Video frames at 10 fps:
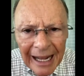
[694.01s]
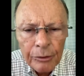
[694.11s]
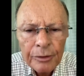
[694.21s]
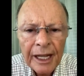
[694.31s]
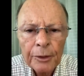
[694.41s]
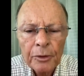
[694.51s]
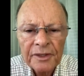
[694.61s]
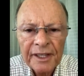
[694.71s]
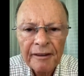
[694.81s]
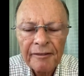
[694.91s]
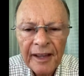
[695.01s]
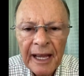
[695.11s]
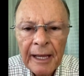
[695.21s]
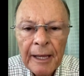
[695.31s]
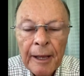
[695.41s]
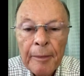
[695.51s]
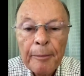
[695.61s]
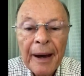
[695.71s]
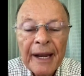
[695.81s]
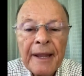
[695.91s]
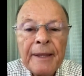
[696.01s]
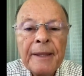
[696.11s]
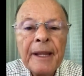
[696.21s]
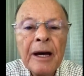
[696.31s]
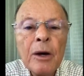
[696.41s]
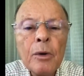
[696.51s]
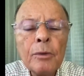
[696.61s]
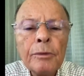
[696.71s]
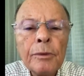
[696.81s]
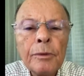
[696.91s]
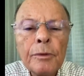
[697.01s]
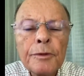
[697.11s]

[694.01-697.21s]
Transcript: I must be balanced with my faith,